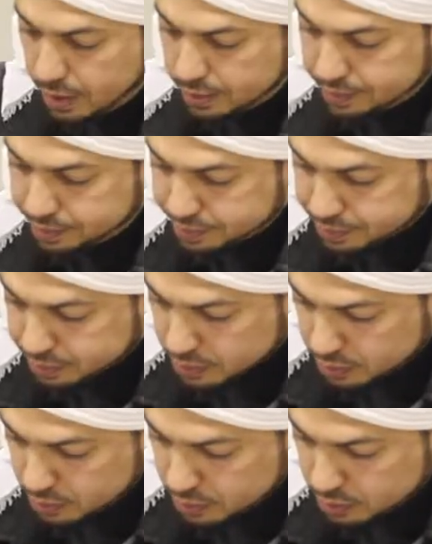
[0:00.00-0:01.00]

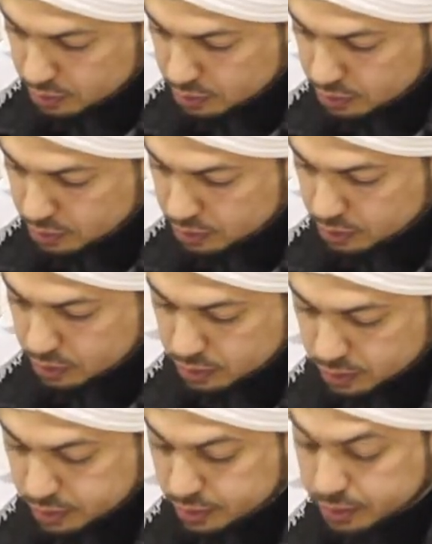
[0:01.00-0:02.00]

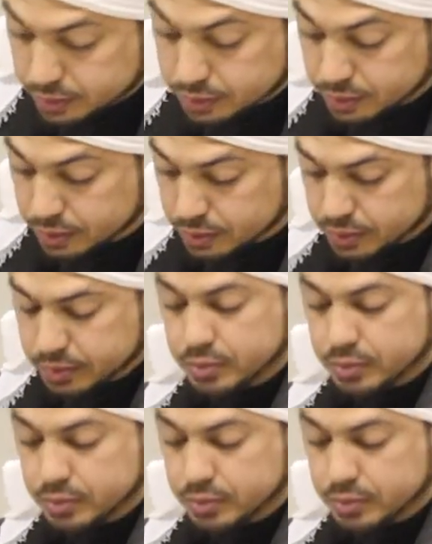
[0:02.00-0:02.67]
Nothing is said.